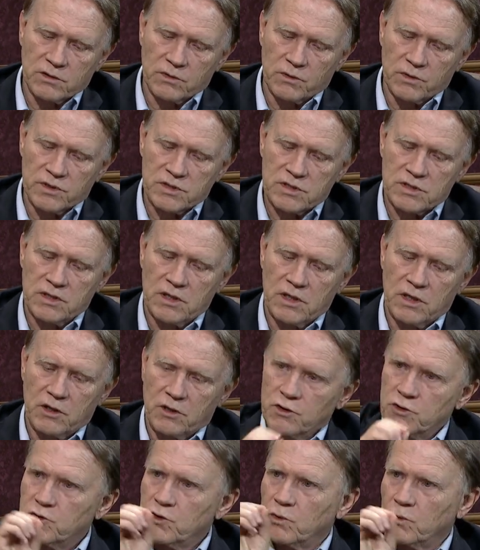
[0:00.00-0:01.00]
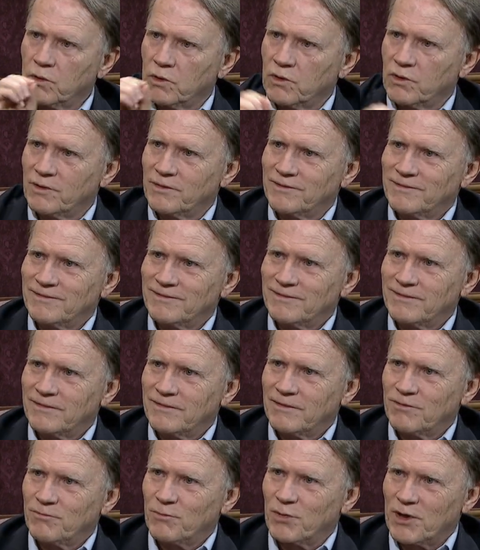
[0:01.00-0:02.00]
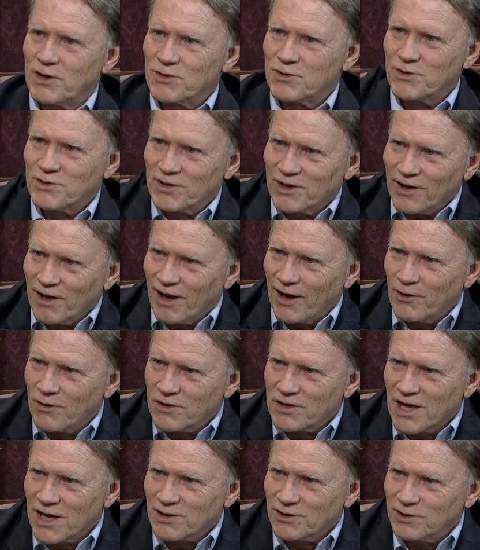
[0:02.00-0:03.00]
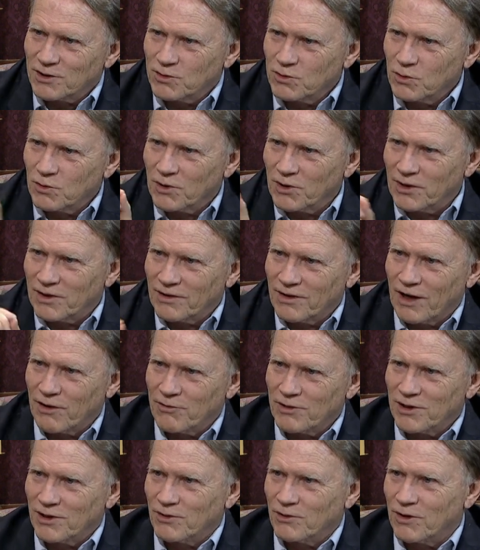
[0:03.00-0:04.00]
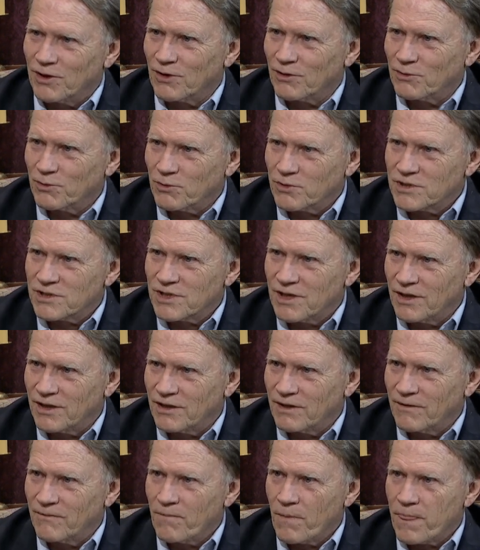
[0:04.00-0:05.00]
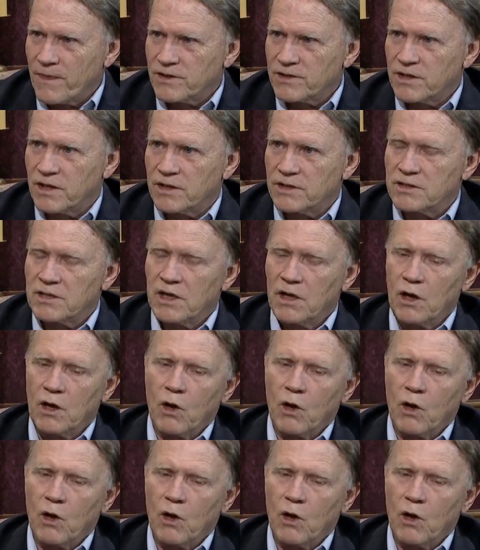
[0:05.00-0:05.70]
Lewis doodle, because there's a guy who is actually doodling everything you hear Lewis say, says.